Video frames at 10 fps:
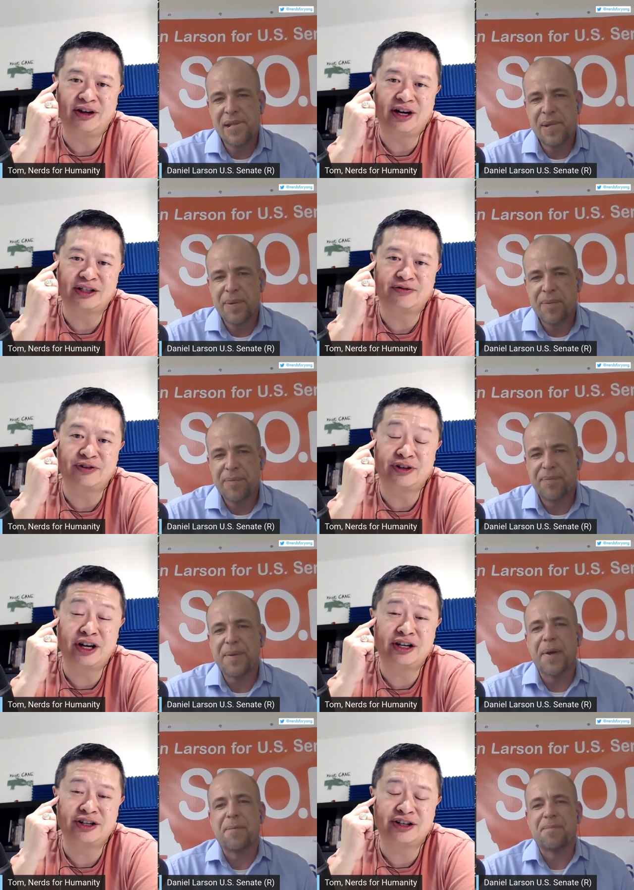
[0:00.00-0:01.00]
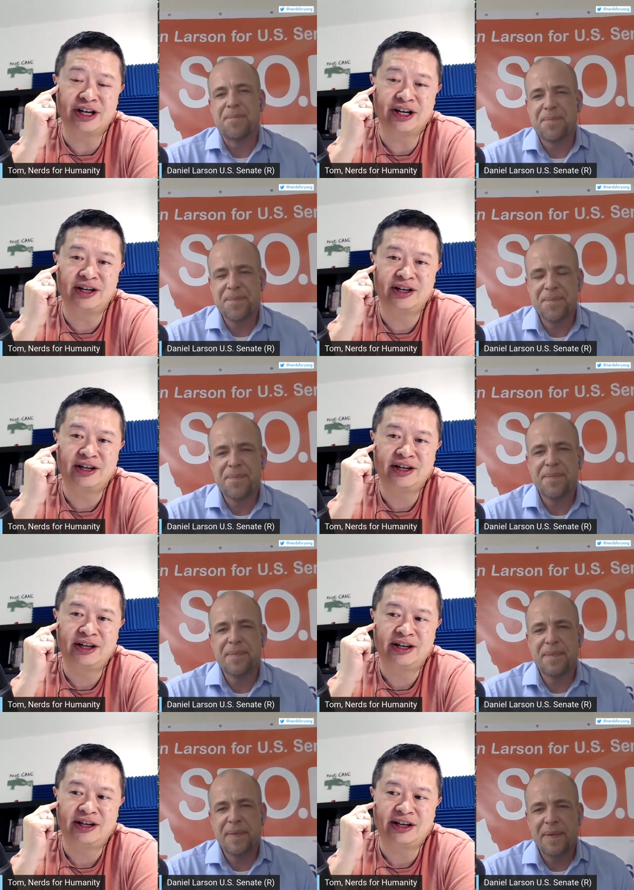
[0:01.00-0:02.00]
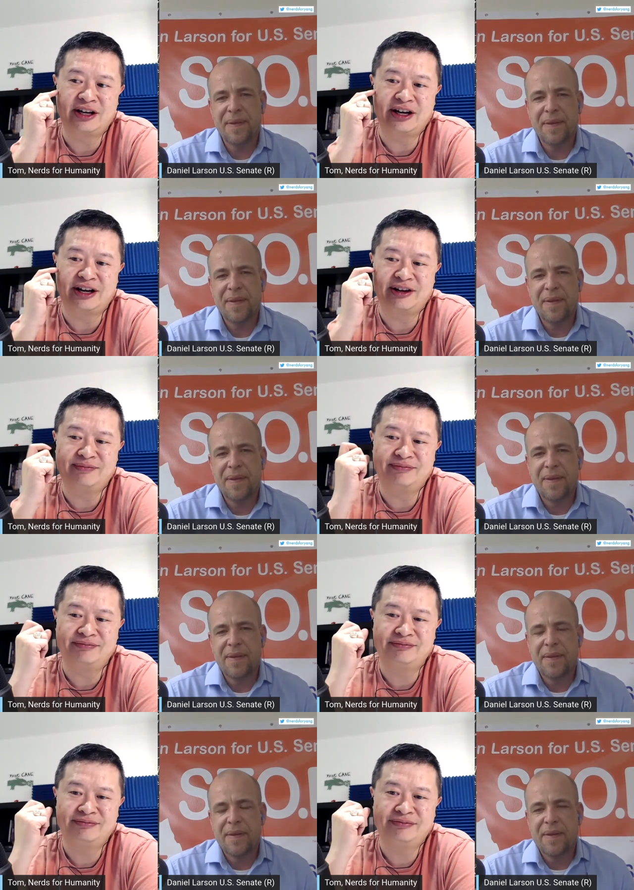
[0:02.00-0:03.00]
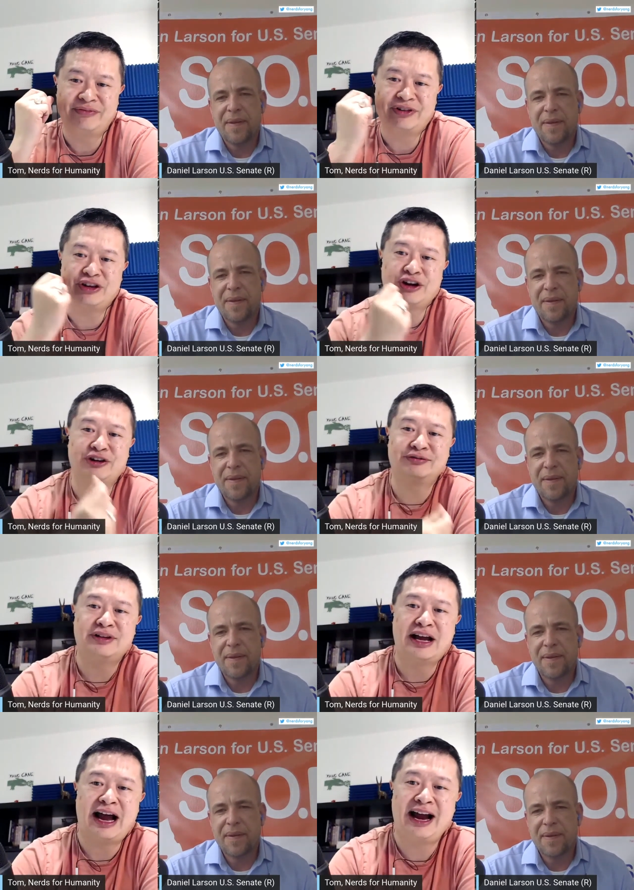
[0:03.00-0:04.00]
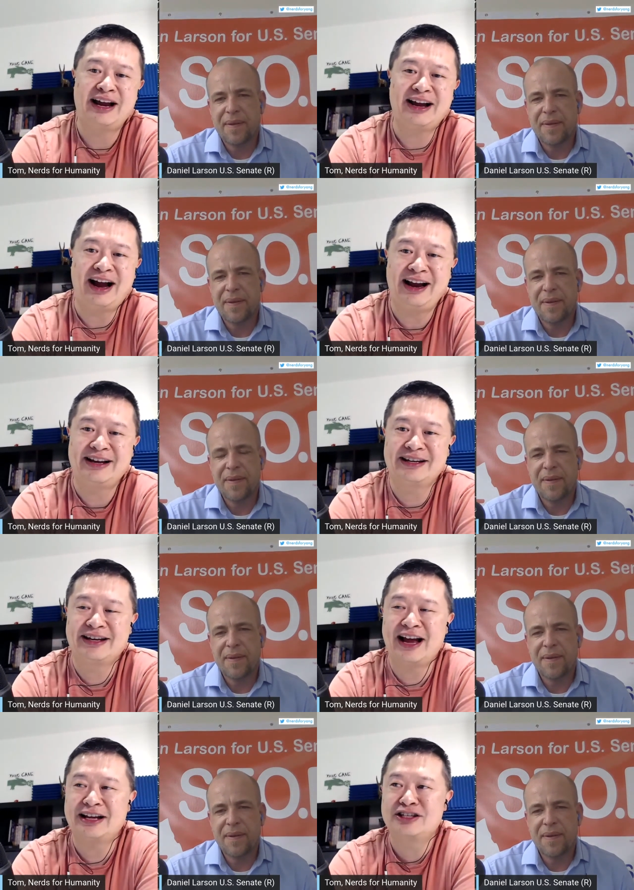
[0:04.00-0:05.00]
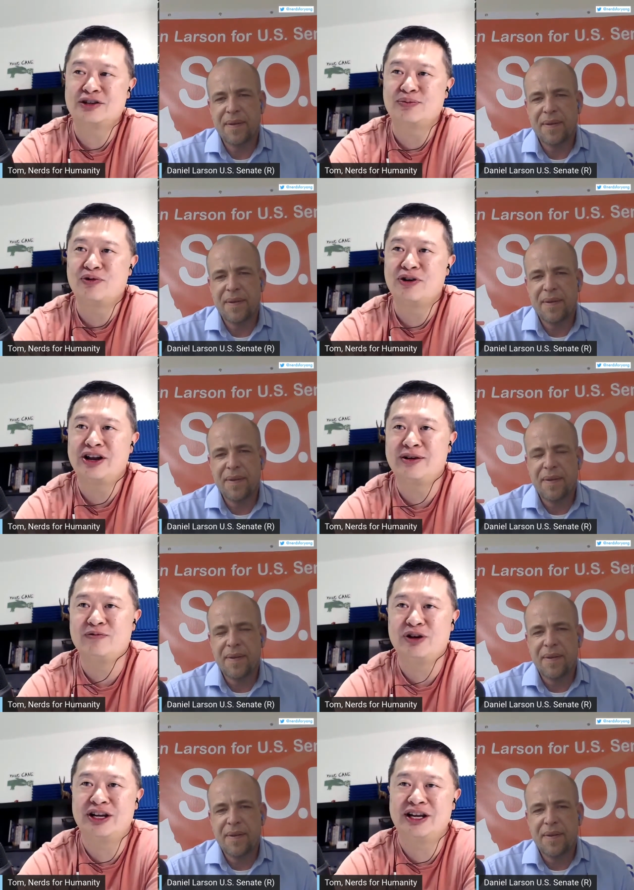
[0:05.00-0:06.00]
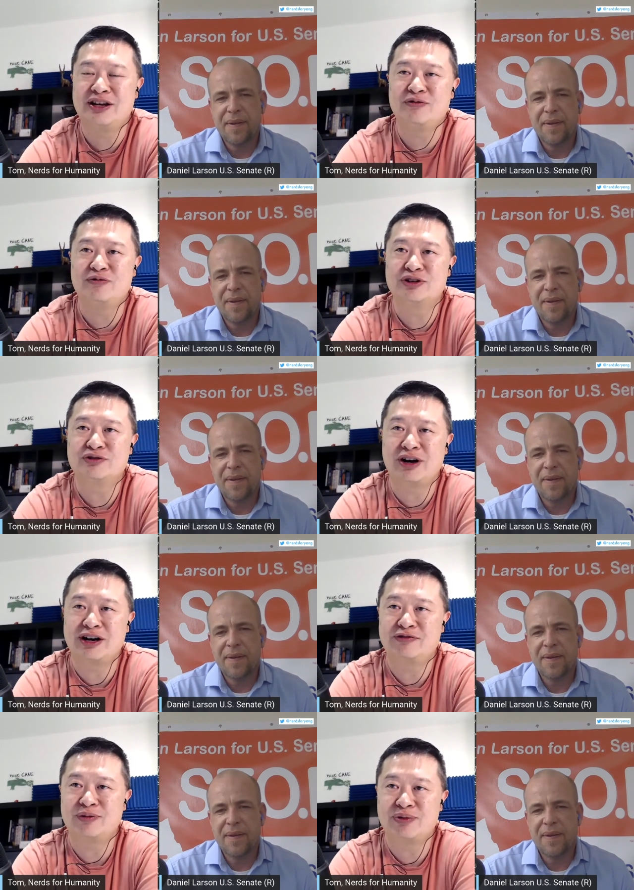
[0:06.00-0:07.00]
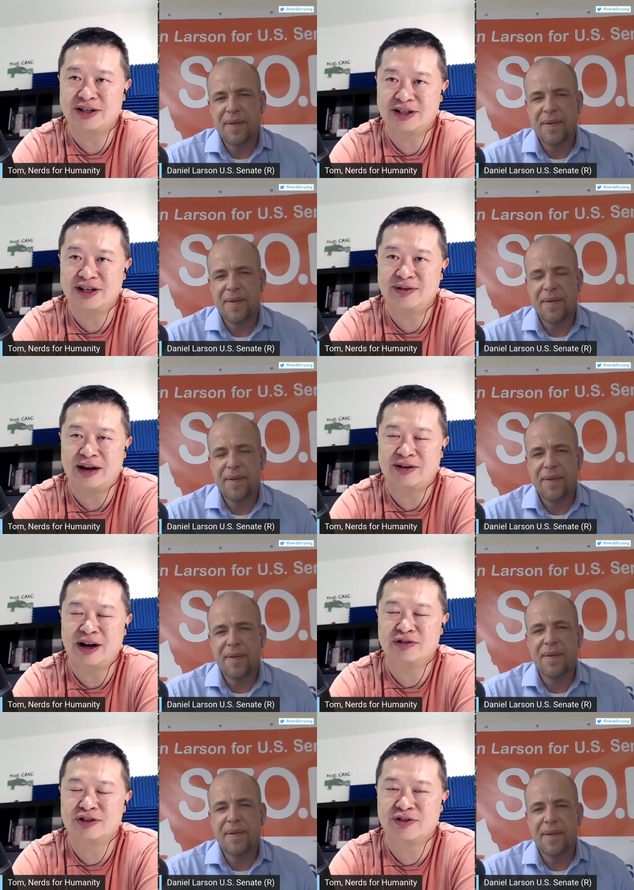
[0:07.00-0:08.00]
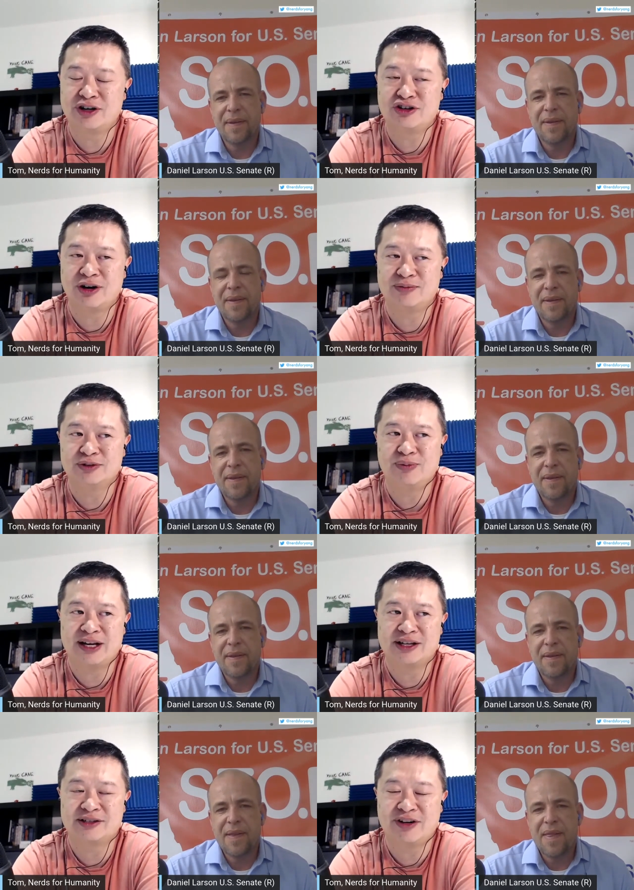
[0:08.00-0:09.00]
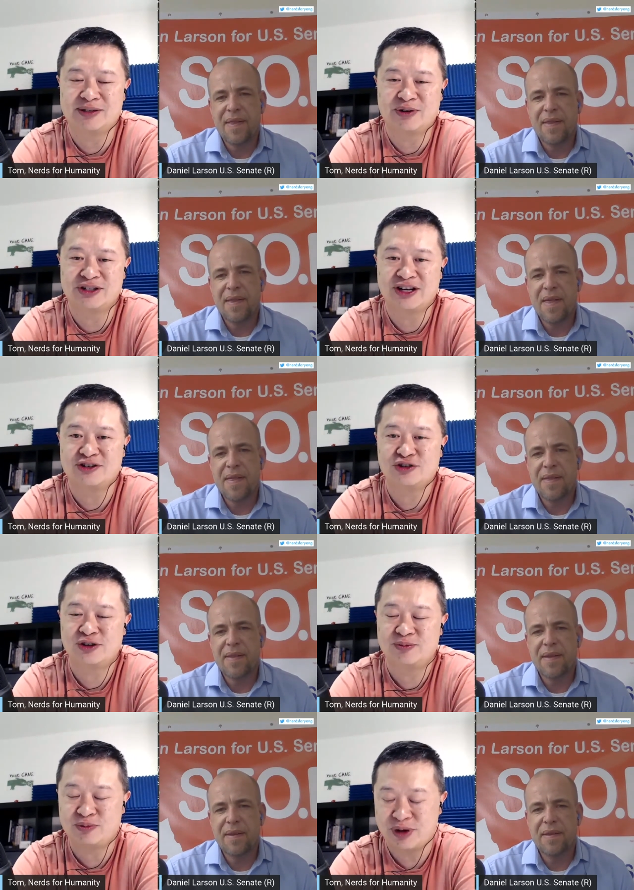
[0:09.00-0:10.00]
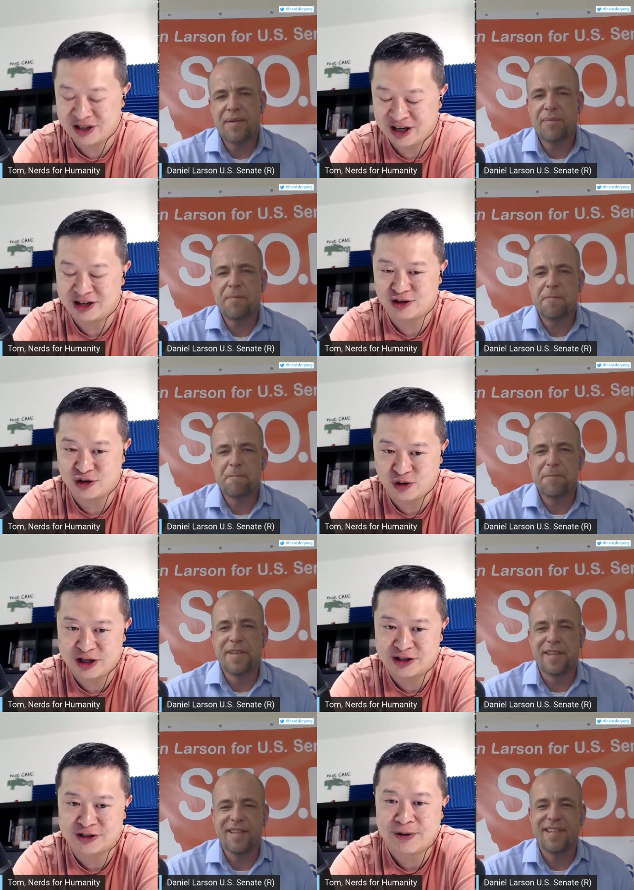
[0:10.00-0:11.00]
Speaker 1: loss for the country. Yeah. Um, you know, I I did not support him when he was running for president. I, I was very troubled by his vice presidential presidential choice.